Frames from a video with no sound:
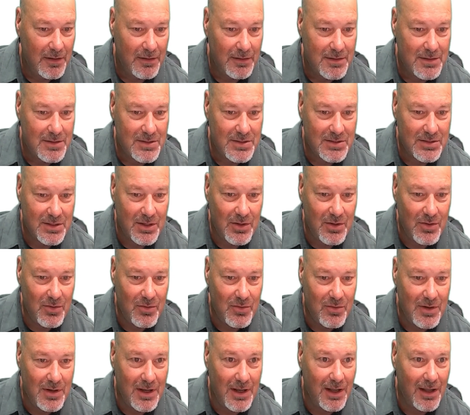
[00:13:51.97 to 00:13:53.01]

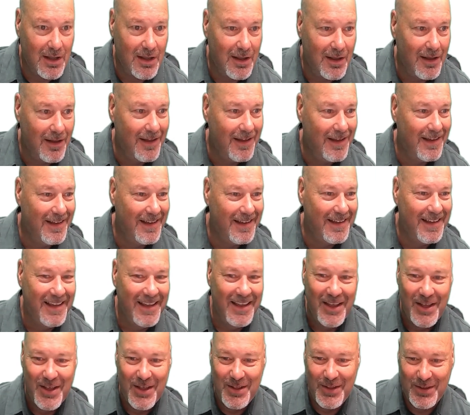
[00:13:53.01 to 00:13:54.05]
So
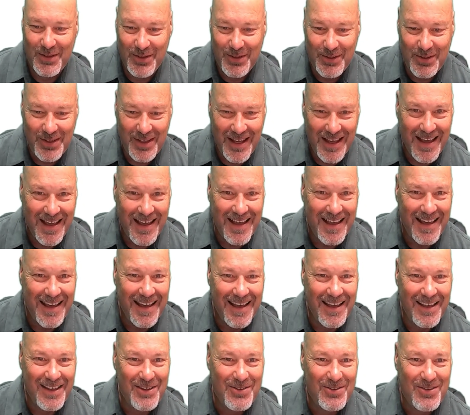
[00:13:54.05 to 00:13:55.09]

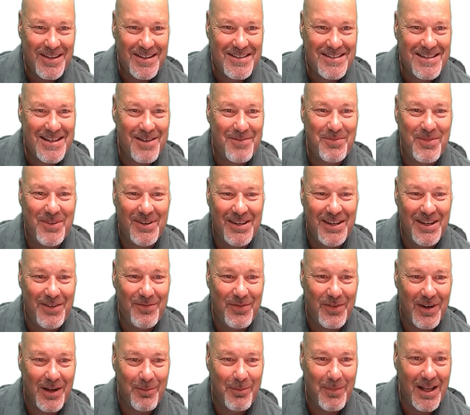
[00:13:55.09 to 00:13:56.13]
yeah, you did something
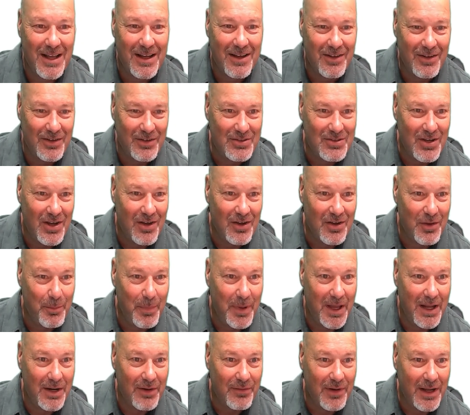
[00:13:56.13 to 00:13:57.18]
different. I'm not going to talk
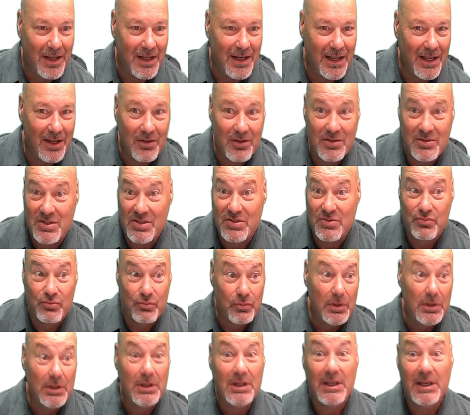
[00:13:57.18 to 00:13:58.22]
about it right now because it's
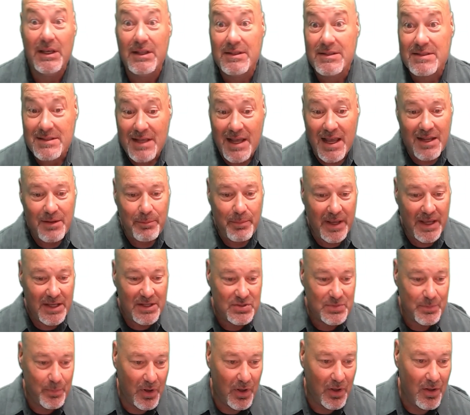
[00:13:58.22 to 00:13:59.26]
really inside
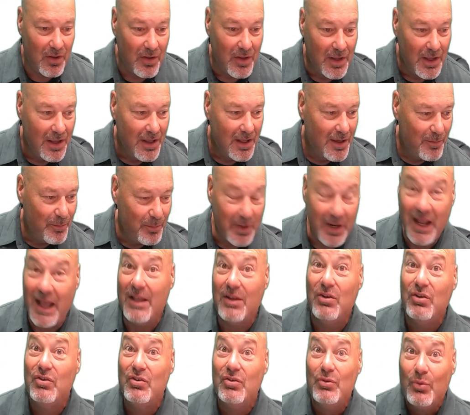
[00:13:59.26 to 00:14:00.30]
baseball, but I
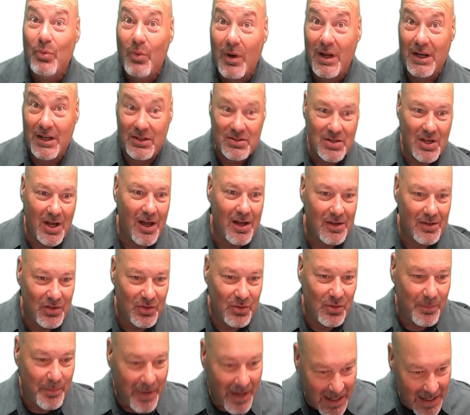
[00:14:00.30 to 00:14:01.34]
do want to talk to
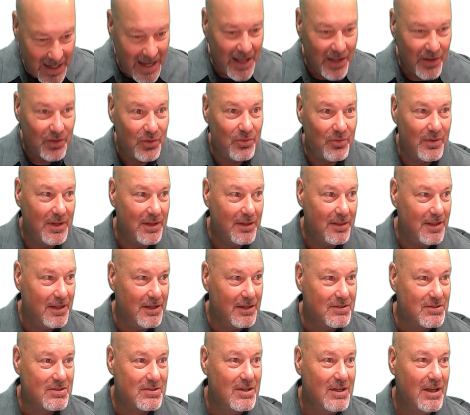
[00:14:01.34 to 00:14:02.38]
you about how you did
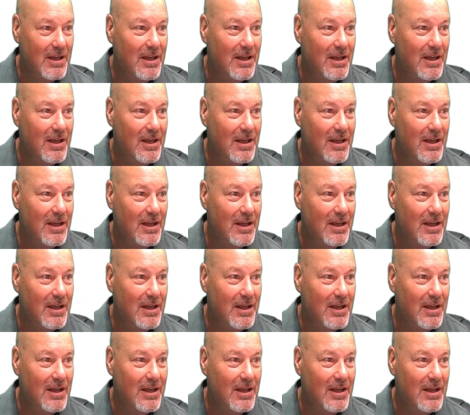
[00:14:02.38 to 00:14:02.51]
this,